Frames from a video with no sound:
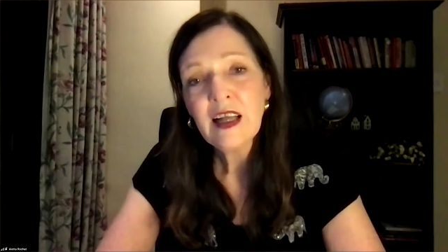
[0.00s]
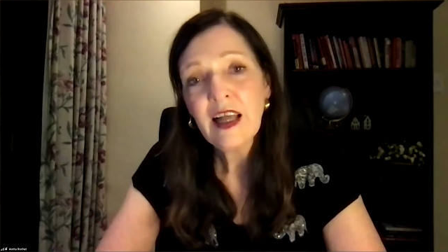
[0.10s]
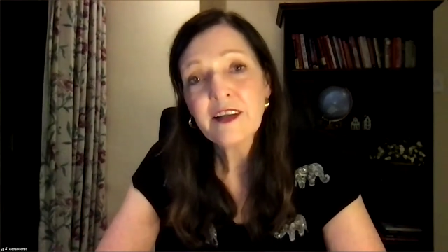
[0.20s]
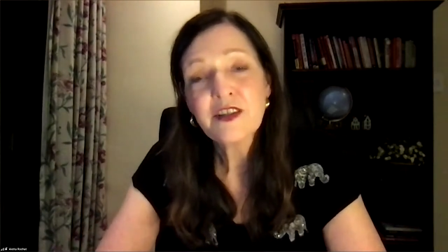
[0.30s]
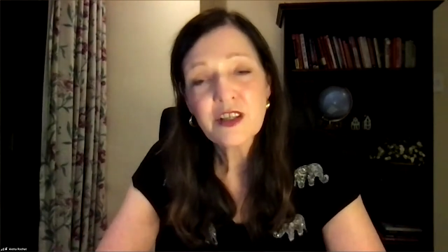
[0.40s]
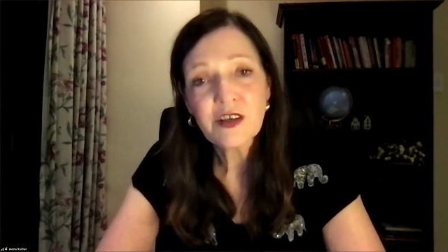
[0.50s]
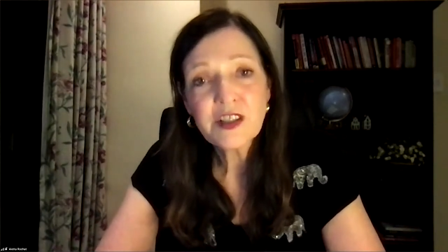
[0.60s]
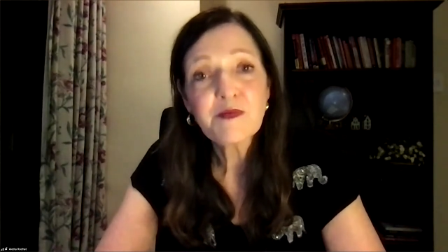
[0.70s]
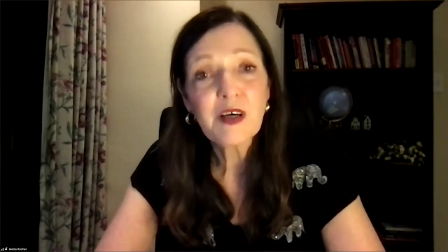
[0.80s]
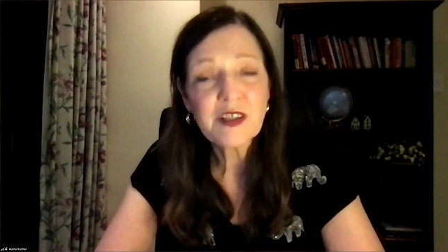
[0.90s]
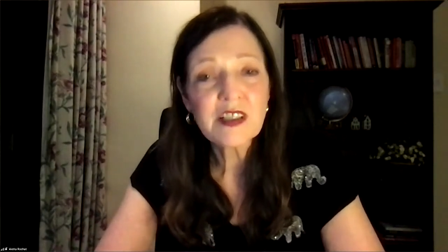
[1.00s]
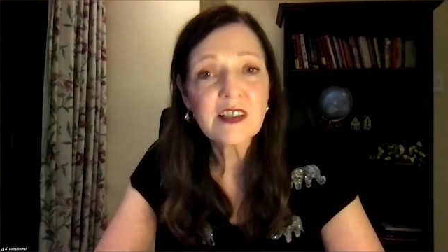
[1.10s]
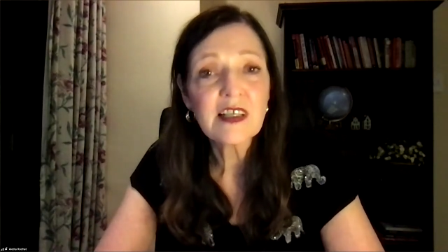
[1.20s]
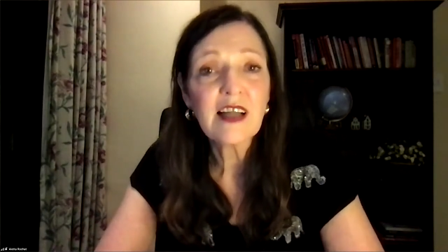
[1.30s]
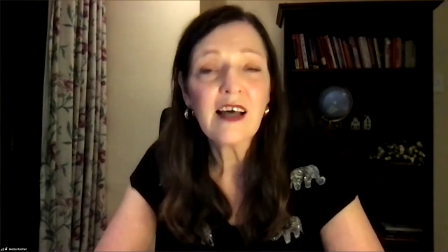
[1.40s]
And
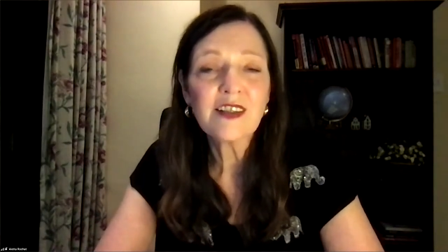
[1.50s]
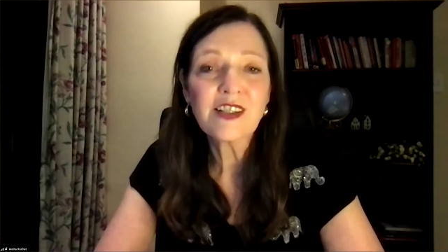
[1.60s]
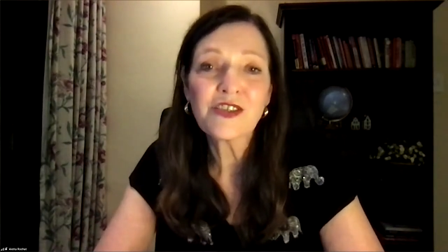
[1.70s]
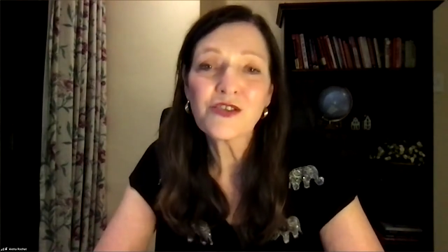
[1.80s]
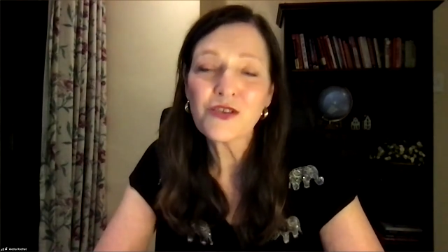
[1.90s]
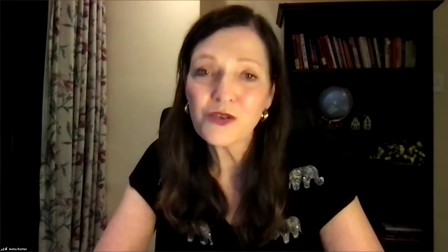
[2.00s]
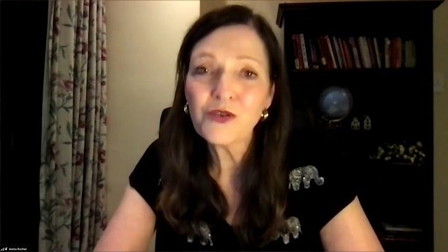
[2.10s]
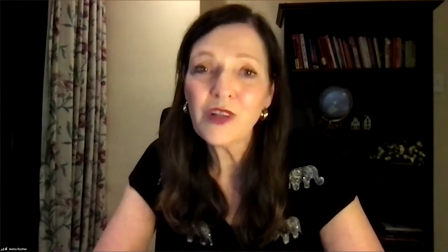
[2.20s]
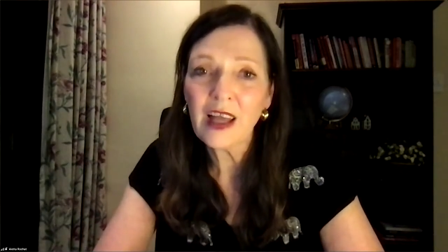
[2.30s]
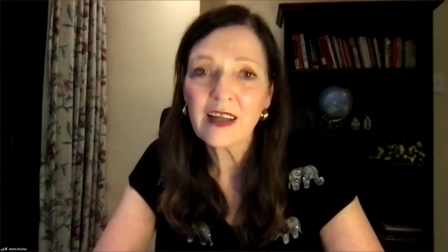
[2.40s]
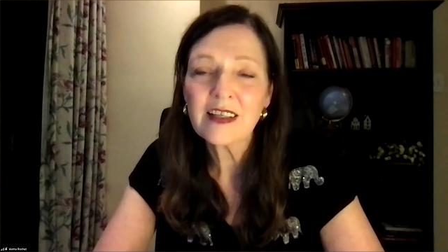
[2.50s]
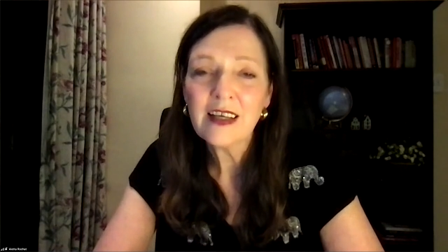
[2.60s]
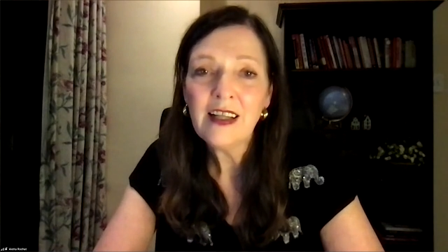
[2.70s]
Toastmasters allows us to do that.